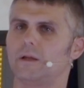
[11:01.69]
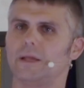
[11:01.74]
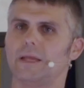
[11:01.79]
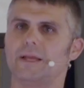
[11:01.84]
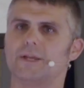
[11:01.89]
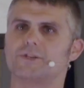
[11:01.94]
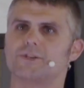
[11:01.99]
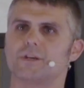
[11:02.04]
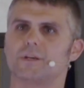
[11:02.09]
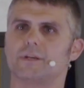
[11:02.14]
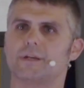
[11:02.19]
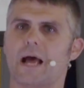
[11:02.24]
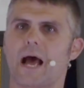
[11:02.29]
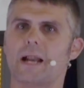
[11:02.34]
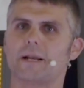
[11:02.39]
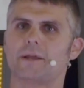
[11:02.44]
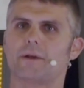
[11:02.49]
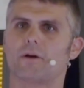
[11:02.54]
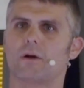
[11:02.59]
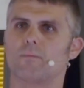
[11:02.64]
is
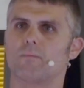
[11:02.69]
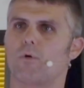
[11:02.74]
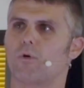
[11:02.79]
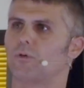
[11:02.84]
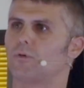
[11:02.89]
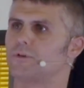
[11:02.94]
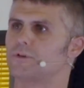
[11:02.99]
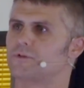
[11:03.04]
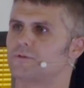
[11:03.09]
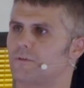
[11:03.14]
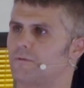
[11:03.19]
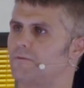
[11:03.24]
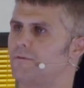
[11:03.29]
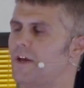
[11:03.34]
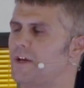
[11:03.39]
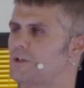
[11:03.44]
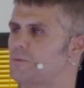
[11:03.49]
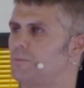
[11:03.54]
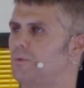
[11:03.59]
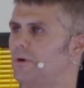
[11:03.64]
not get our morals from
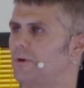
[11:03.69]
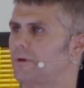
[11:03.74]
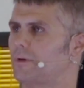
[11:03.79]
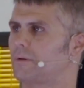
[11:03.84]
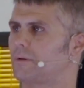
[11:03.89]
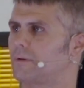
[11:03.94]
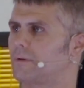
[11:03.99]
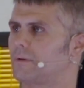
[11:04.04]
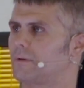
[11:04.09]
Facebook.